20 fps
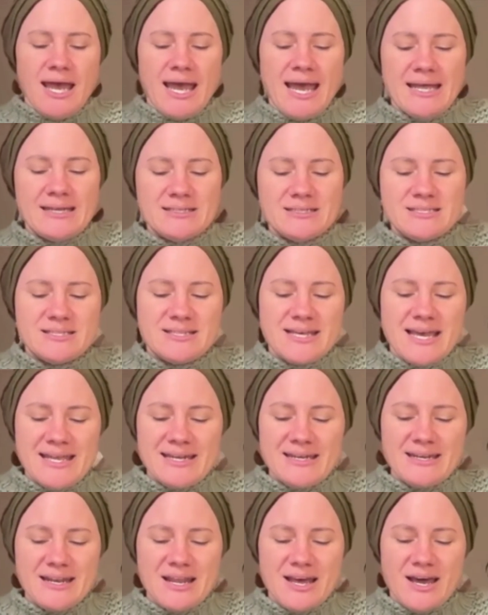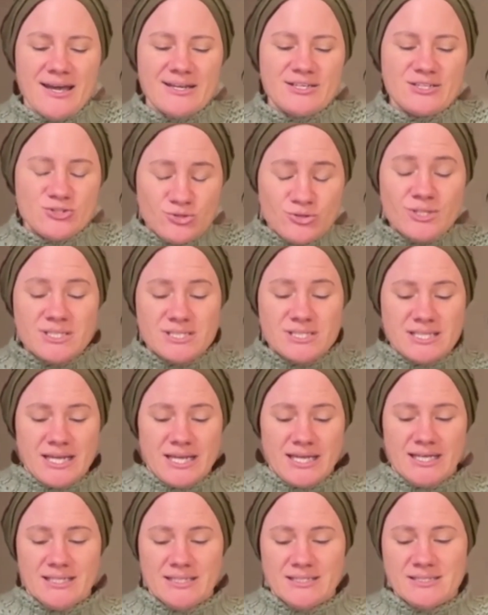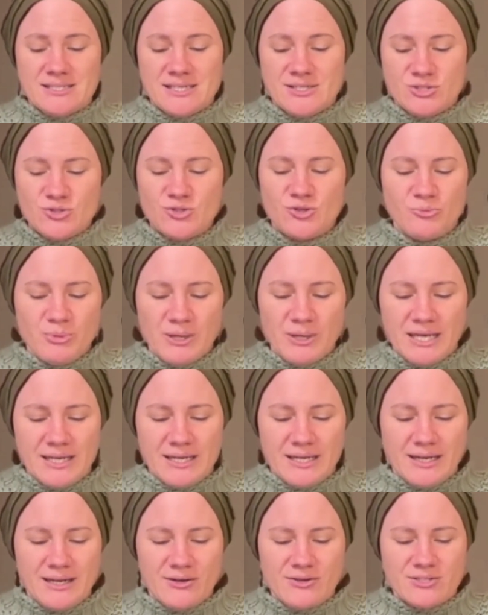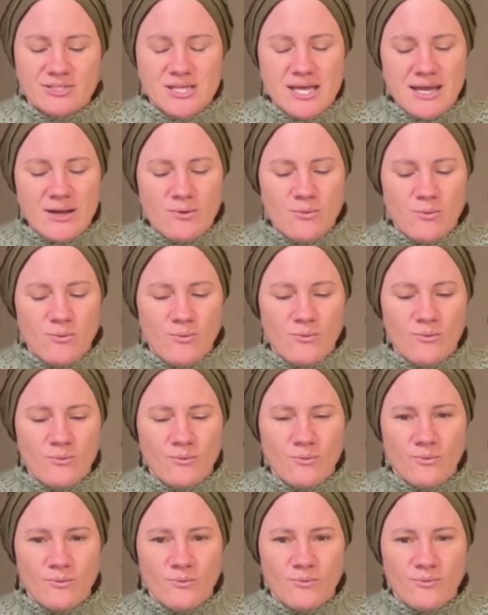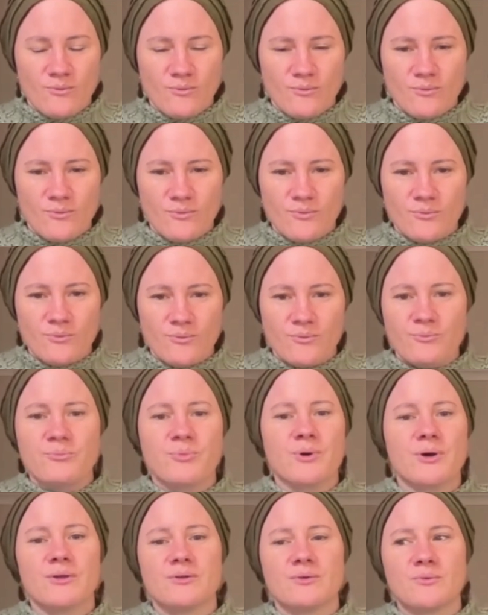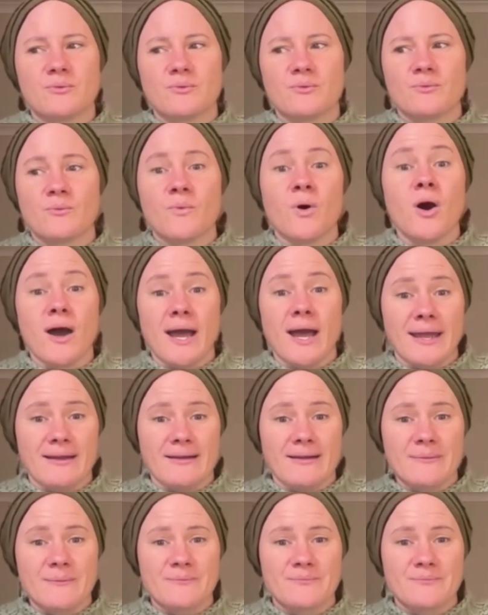And then I took a beat, and I was like, but why?